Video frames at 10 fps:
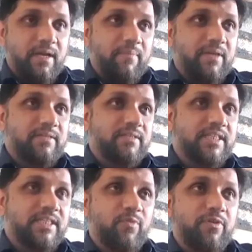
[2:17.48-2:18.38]
But
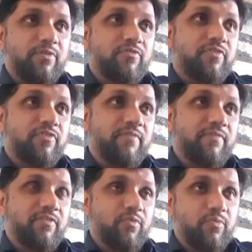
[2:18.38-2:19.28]
just wanted to share
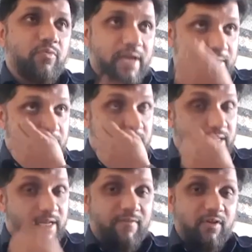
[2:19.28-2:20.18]
with you that
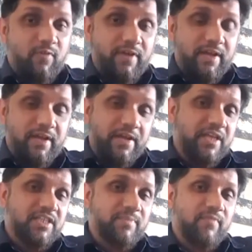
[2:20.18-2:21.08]
the level of
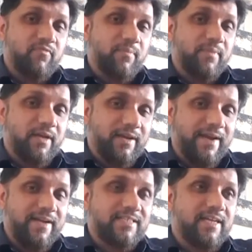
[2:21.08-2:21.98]
engagement from the
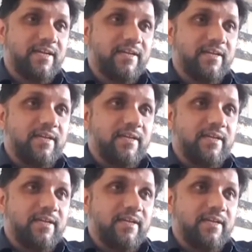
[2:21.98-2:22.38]
client side